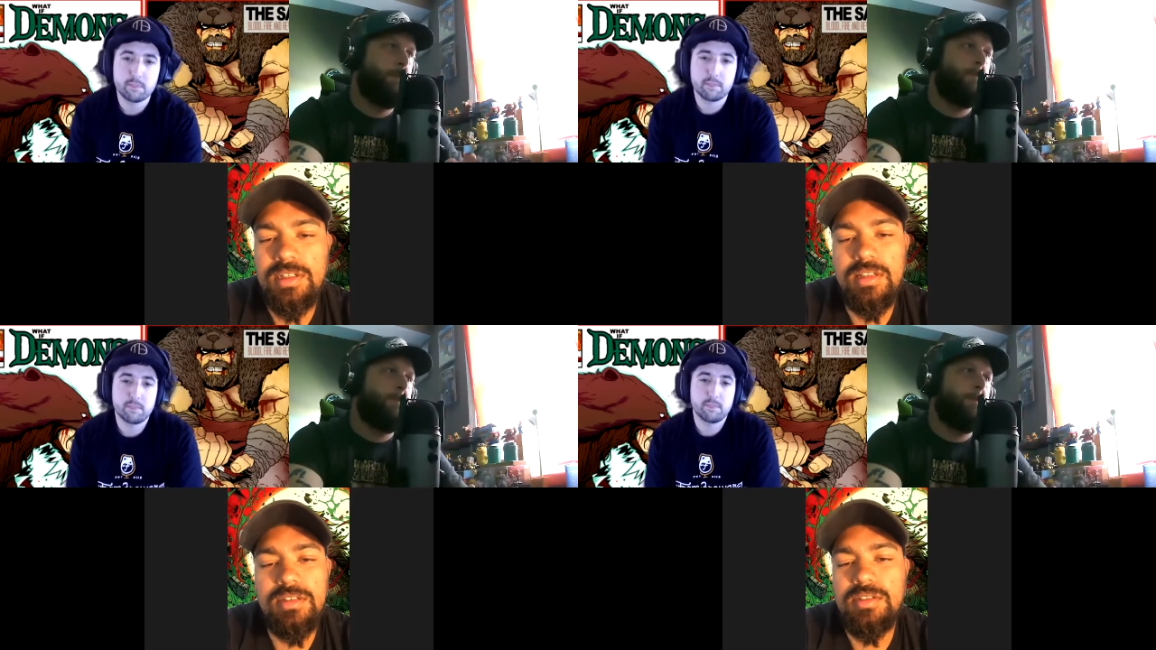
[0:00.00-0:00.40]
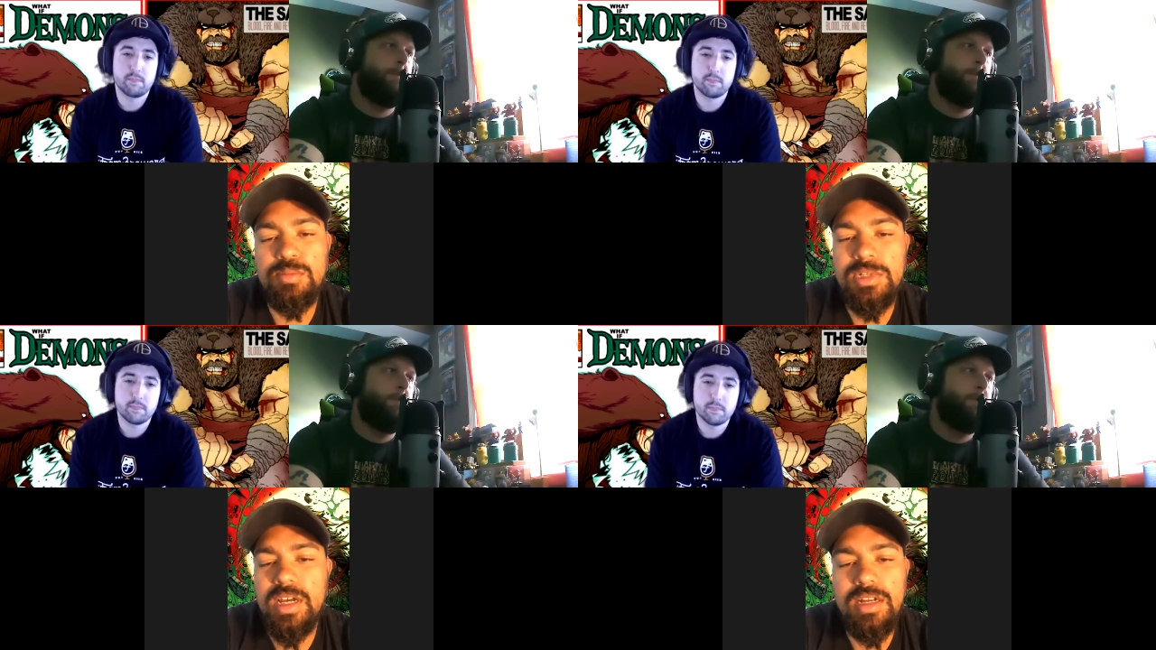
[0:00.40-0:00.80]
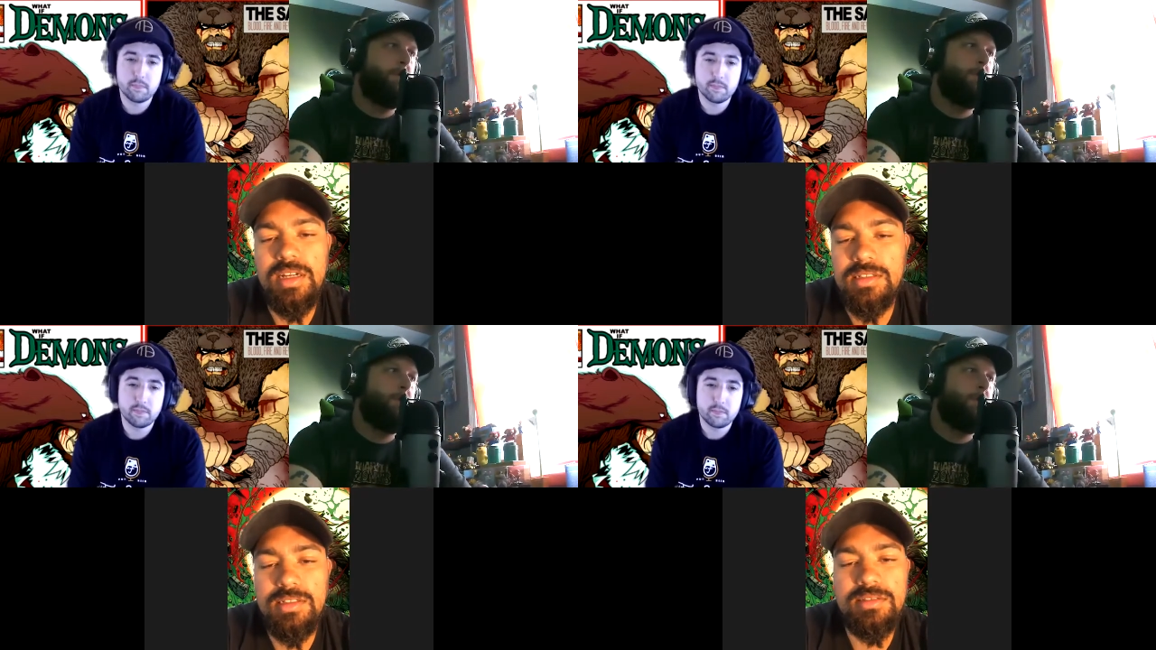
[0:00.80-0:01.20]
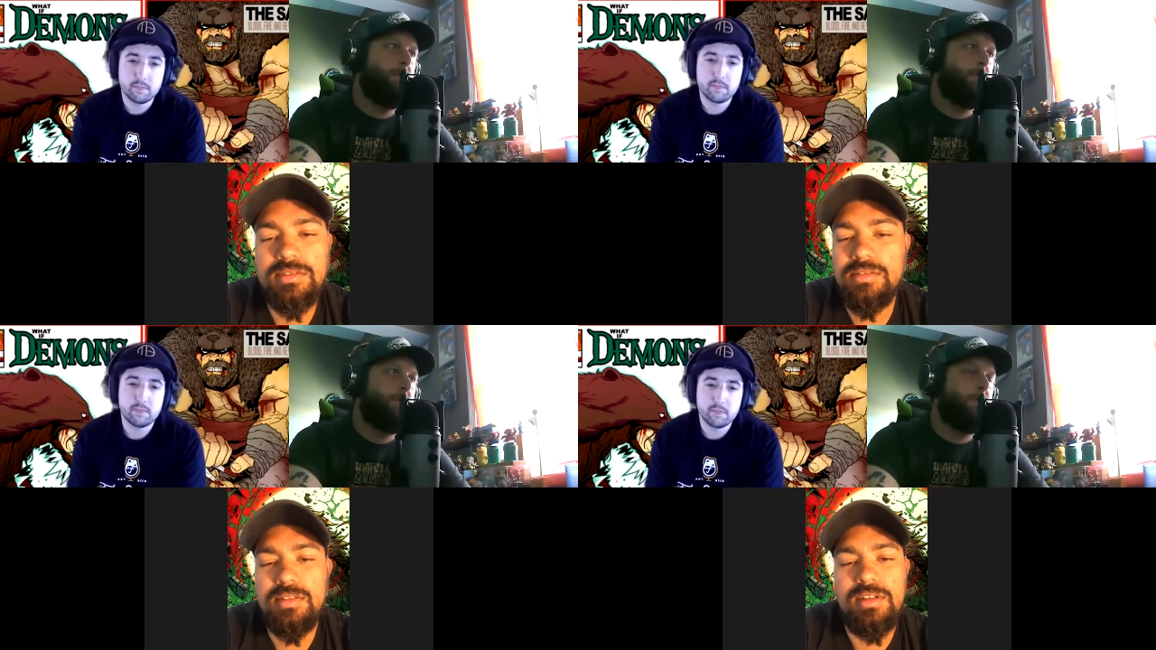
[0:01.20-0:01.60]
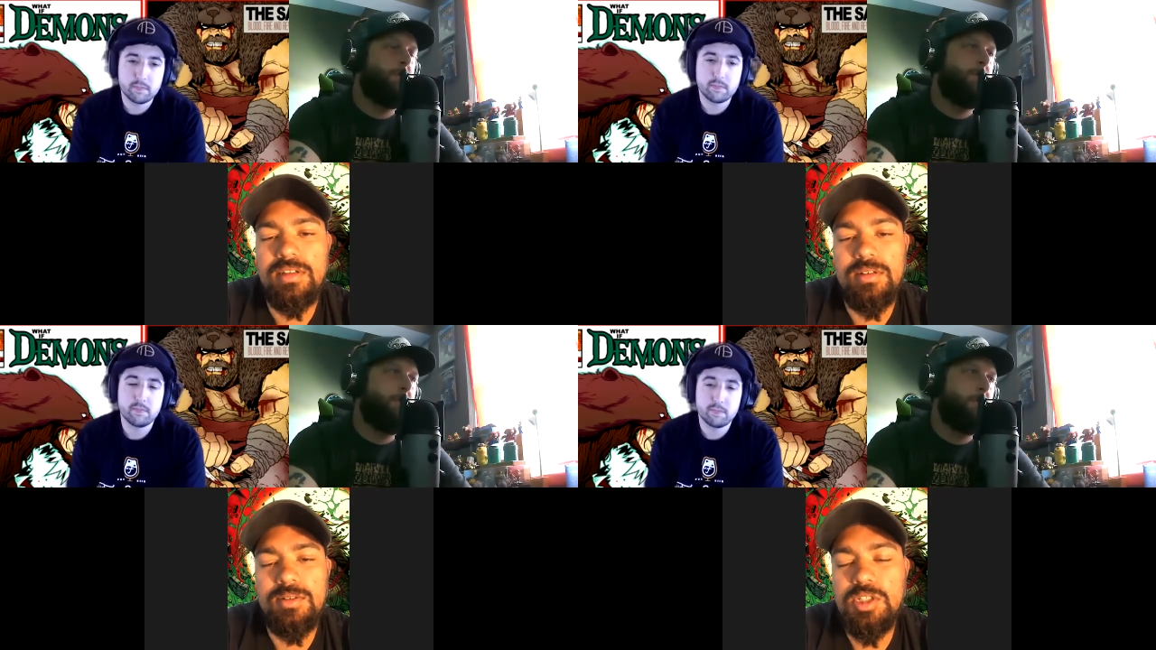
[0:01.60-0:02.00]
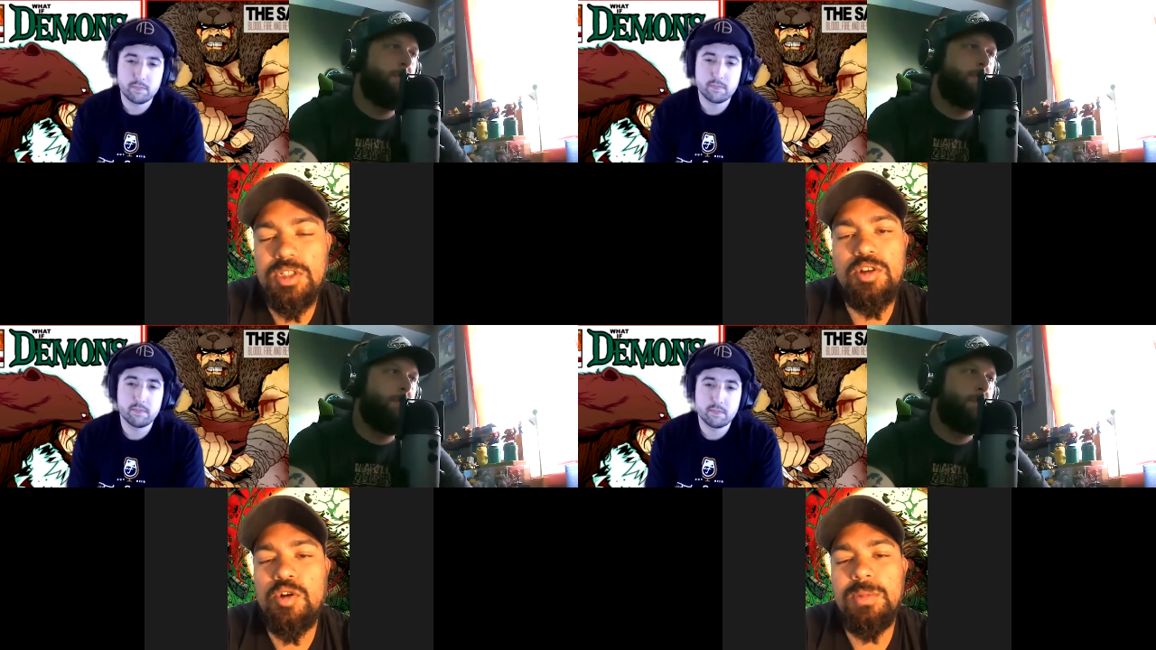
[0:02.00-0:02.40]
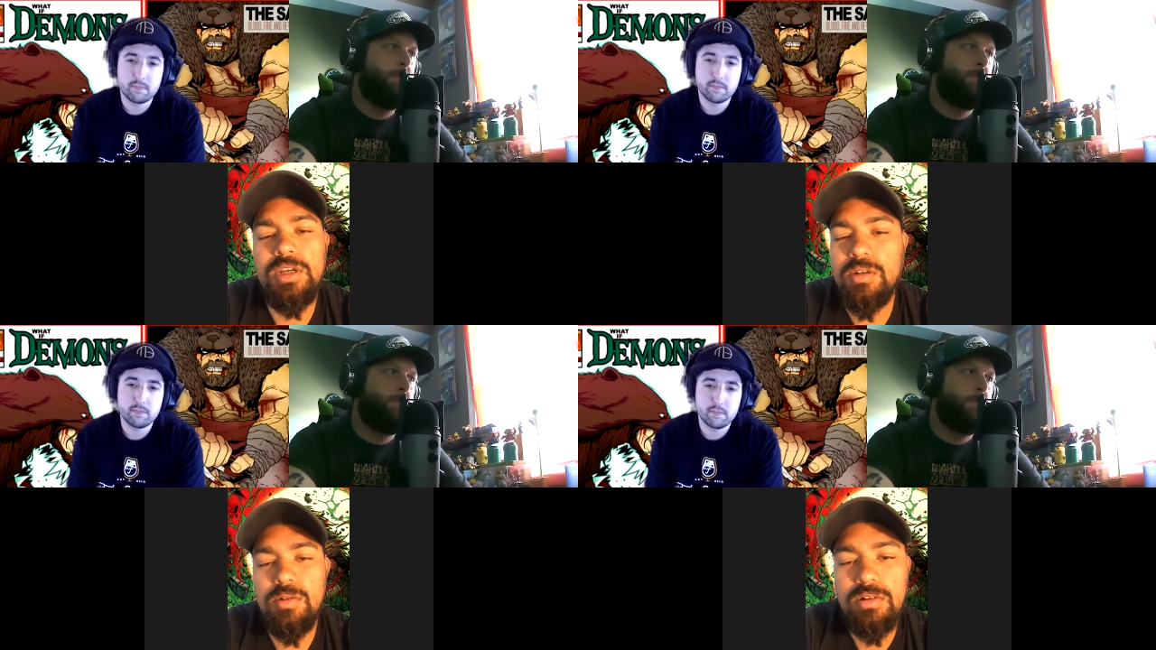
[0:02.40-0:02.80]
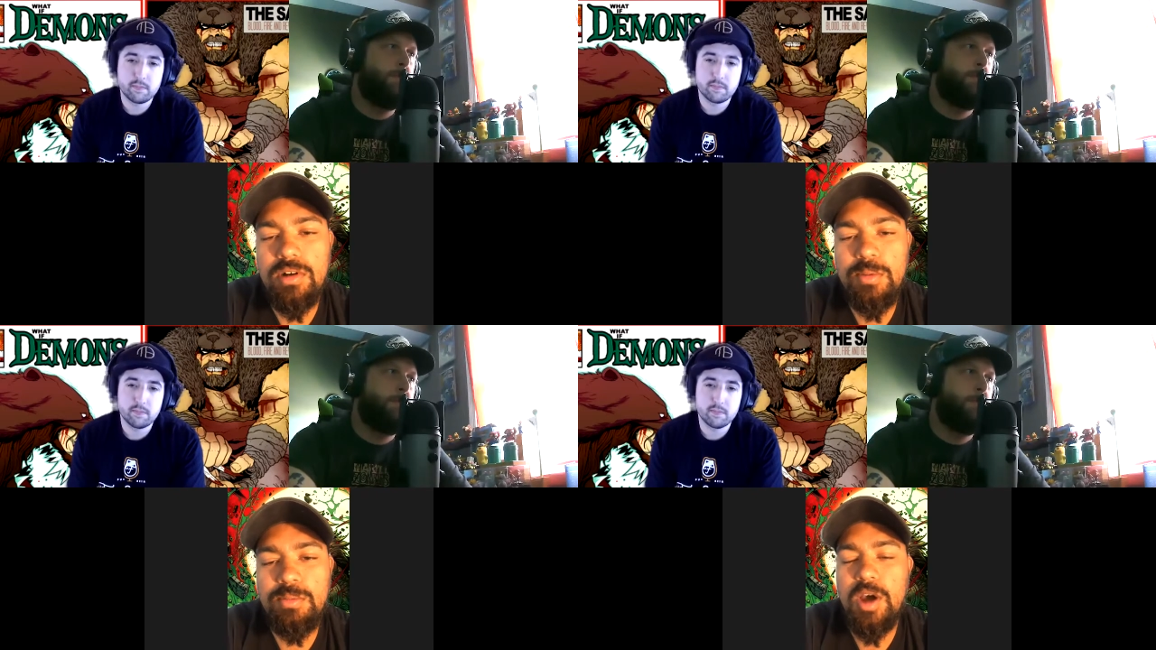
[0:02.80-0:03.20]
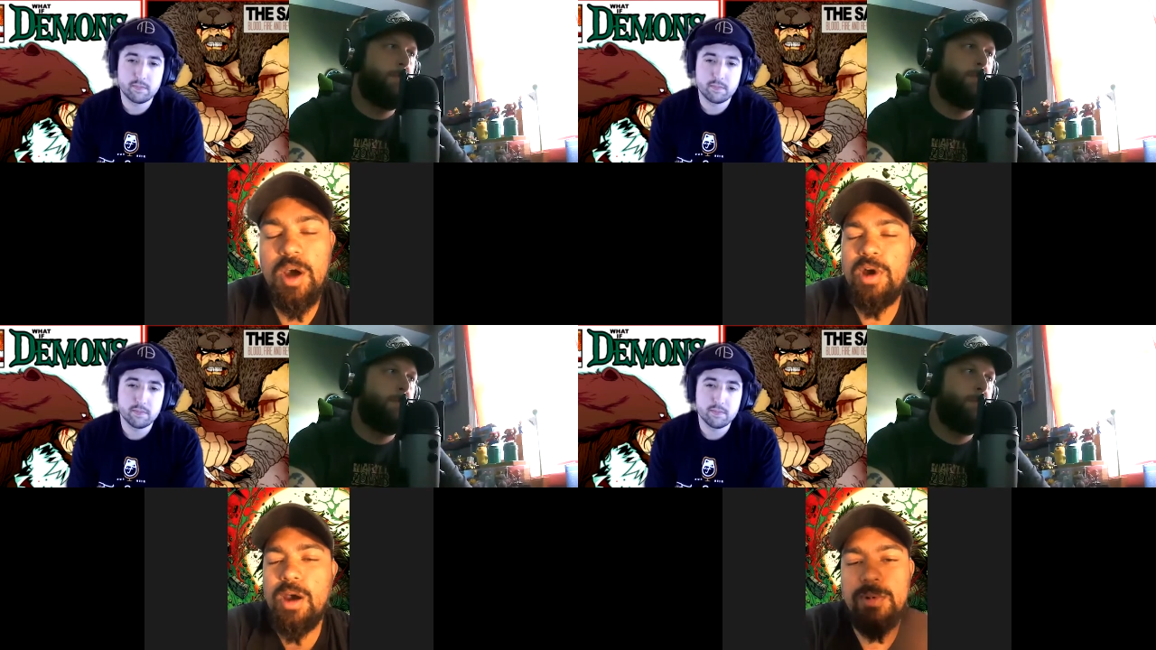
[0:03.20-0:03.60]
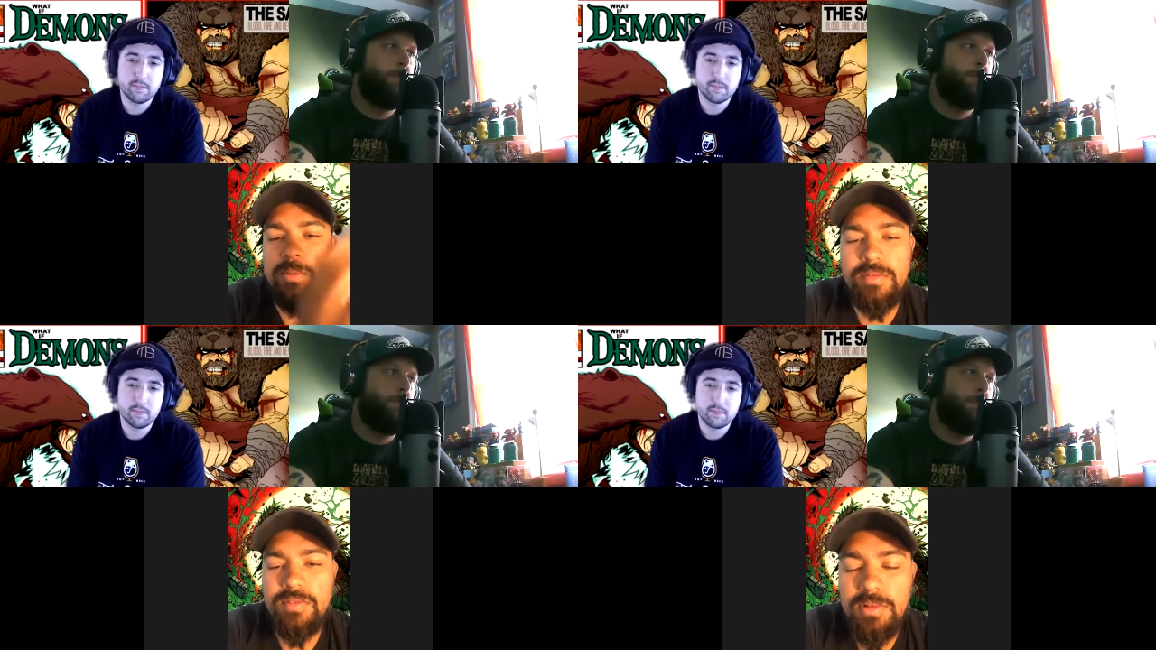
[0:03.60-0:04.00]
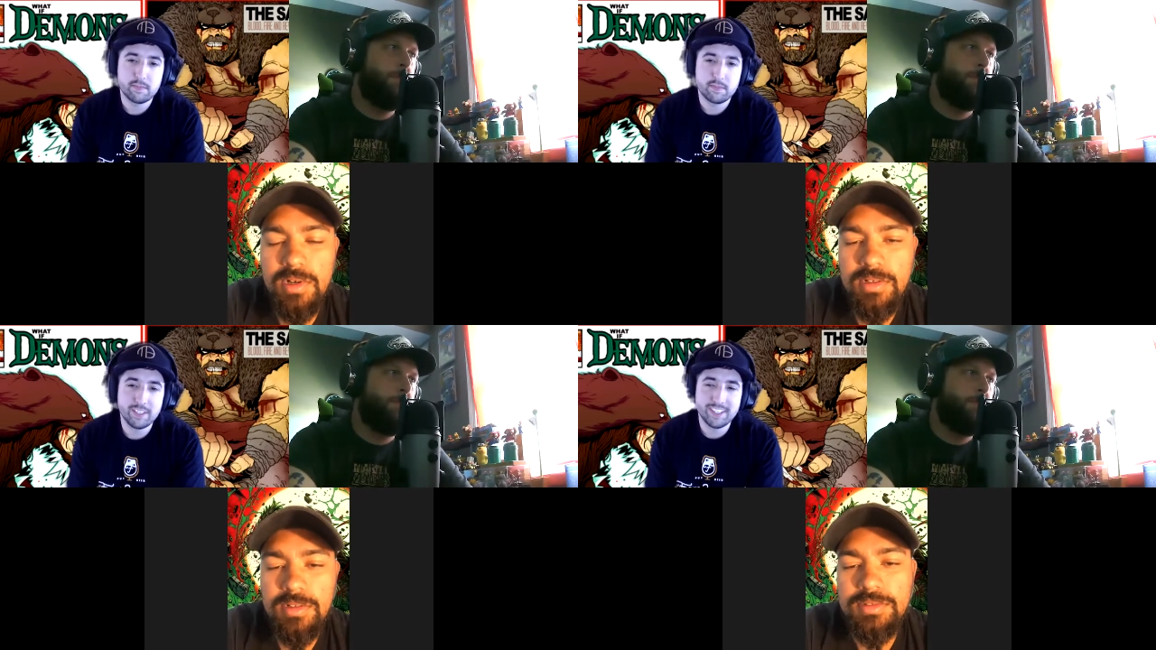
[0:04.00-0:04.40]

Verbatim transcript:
Speaker 1: illest umanati. Just just throw me in Google. I'll, I'll pop up everywhere.